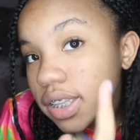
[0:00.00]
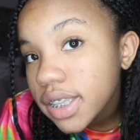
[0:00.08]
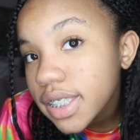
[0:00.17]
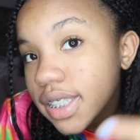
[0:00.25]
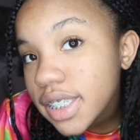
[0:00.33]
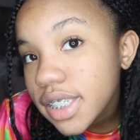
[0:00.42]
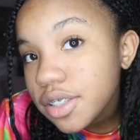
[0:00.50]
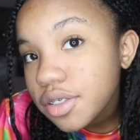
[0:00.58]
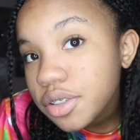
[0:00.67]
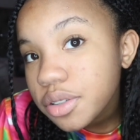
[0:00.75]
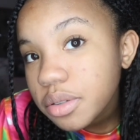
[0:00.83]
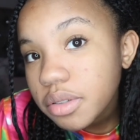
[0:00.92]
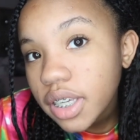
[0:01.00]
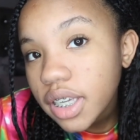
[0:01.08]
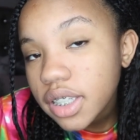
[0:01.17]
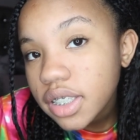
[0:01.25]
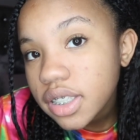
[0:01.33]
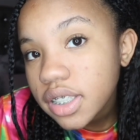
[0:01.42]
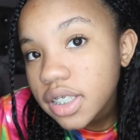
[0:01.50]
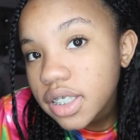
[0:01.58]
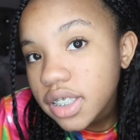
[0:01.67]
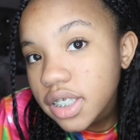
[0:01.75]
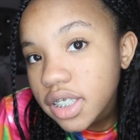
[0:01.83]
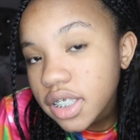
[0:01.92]
Let's get into it.
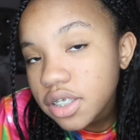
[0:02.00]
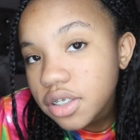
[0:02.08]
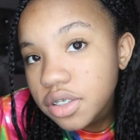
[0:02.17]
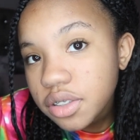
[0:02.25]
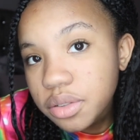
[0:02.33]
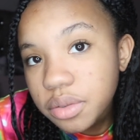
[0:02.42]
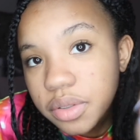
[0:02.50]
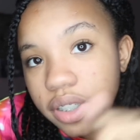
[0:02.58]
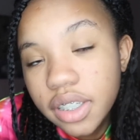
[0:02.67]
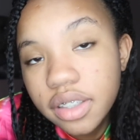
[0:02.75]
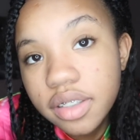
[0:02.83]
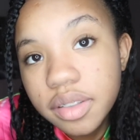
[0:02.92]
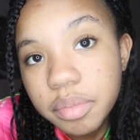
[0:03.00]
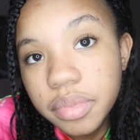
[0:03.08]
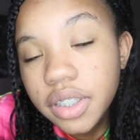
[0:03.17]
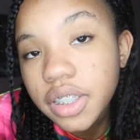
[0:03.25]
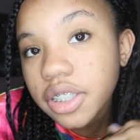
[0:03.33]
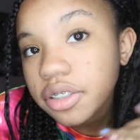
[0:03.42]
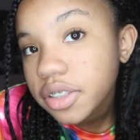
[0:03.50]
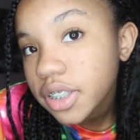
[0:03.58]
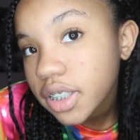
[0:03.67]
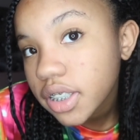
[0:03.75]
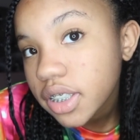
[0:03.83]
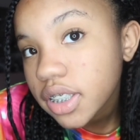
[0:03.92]
Get into it,
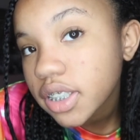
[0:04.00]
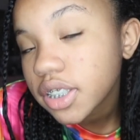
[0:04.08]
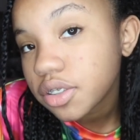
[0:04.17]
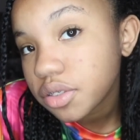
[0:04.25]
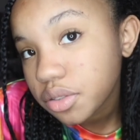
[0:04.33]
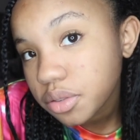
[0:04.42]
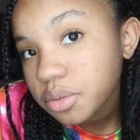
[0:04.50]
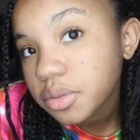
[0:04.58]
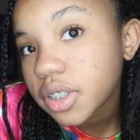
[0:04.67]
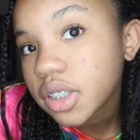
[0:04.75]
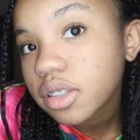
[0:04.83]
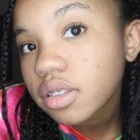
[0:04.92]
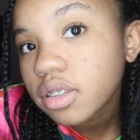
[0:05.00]
period. Get into it.